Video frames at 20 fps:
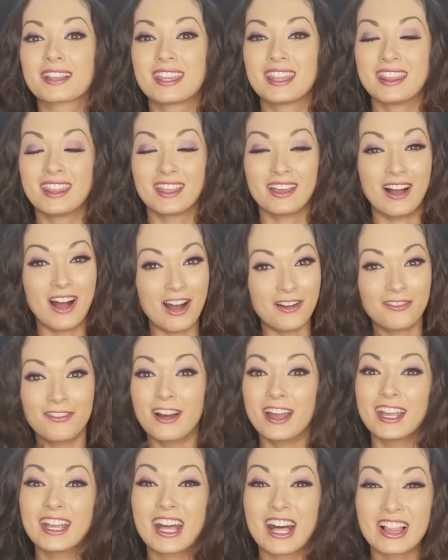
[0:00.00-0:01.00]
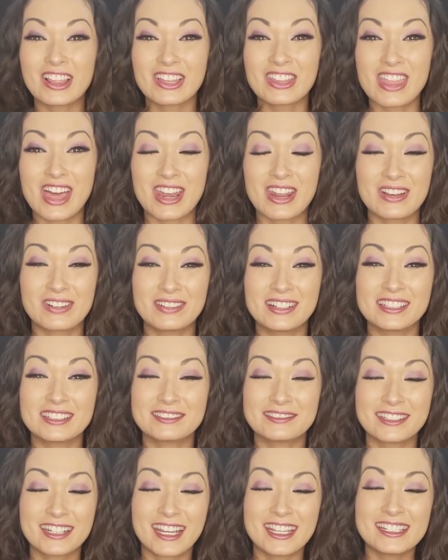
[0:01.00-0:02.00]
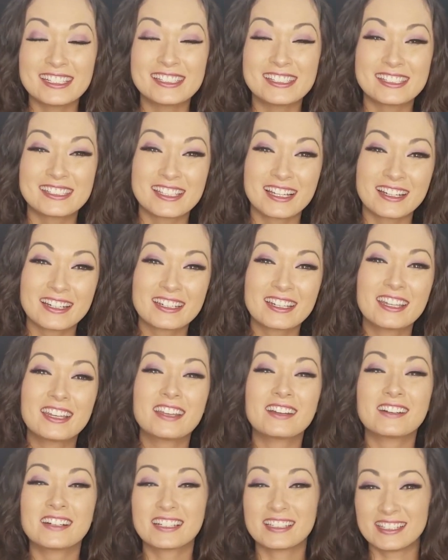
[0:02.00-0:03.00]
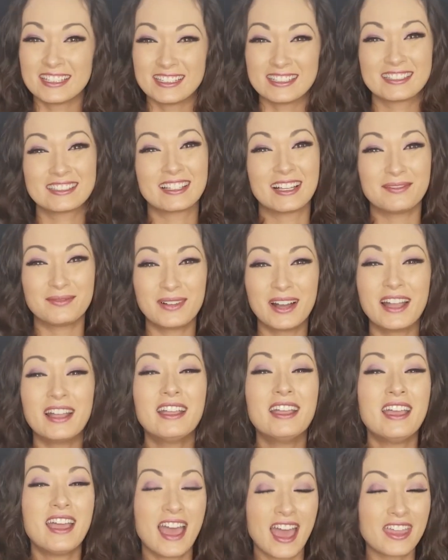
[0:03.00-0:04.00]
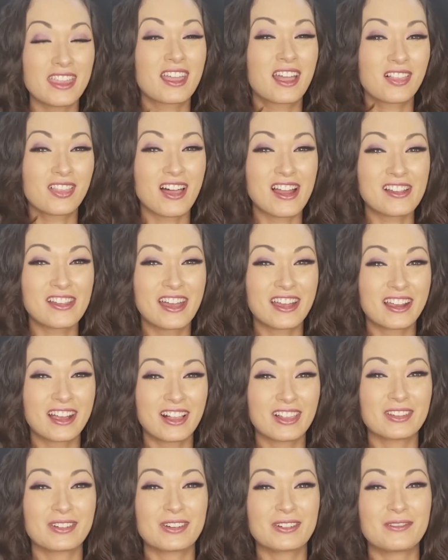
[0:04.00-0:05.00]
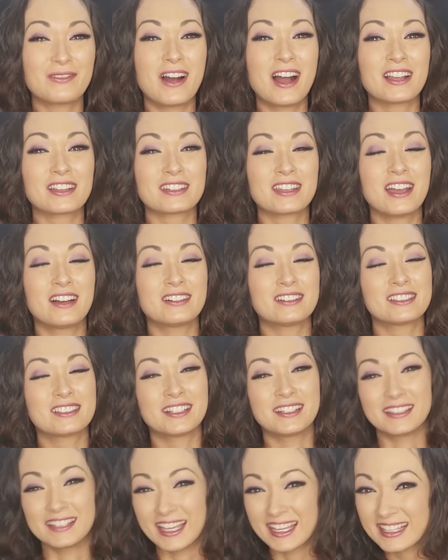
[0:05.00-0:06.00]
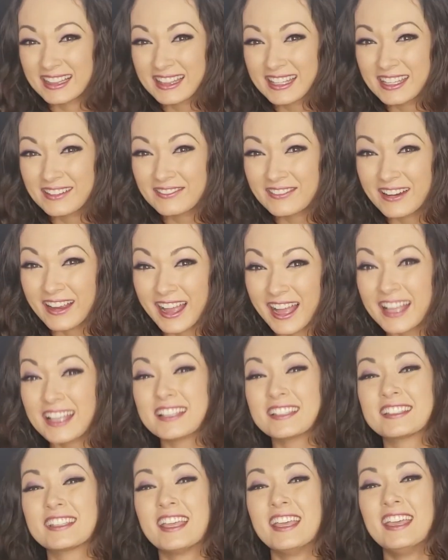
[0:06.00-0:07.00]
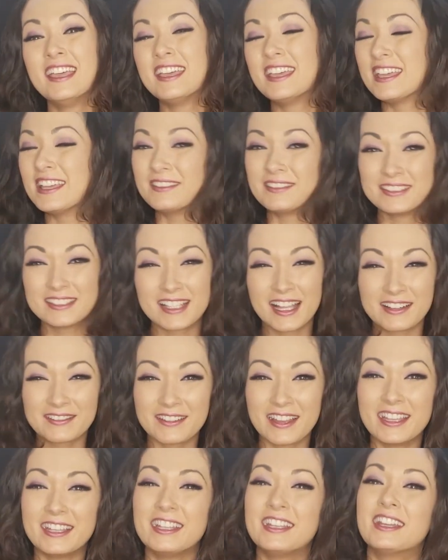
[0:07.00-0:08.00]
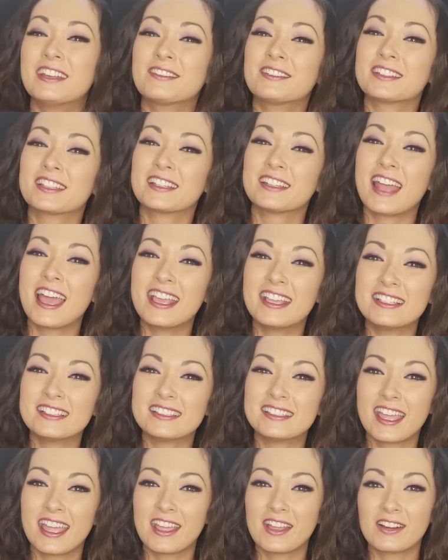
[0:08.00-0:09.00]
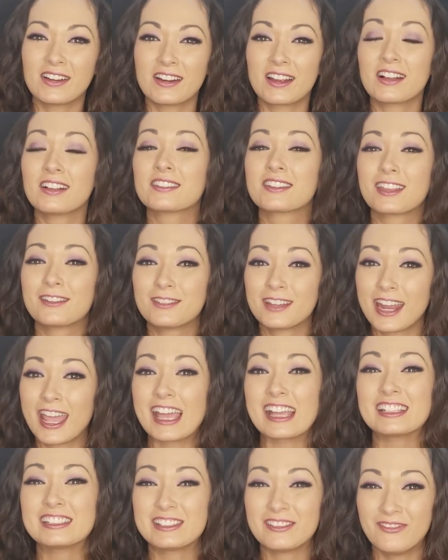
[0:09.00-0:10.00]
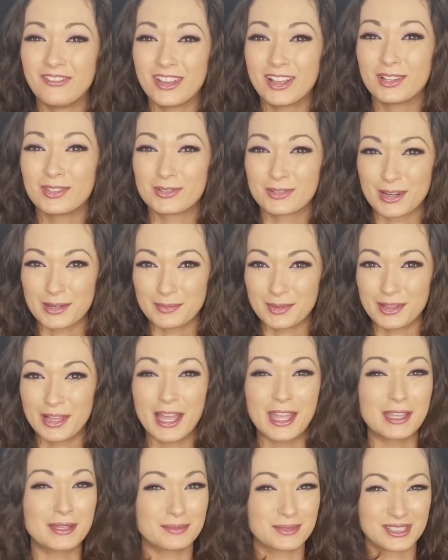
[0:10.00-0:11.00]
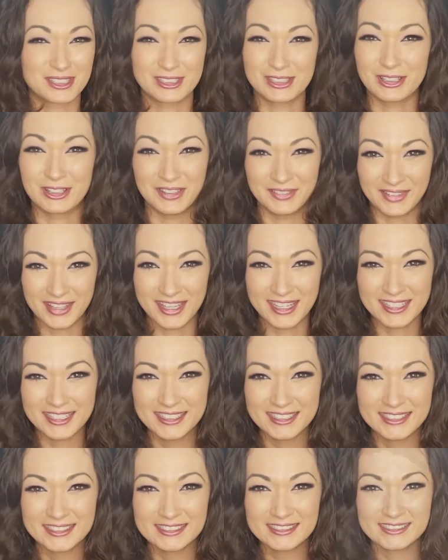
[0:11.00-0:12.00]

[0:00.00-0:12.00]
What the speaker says: to the off-white color that it was when I started, or at least somewhat. I think a lot of that color would wash out. So luckily for us, it was not raining, it was a nice day, or else I would have had some veil trouble, I am sure of it.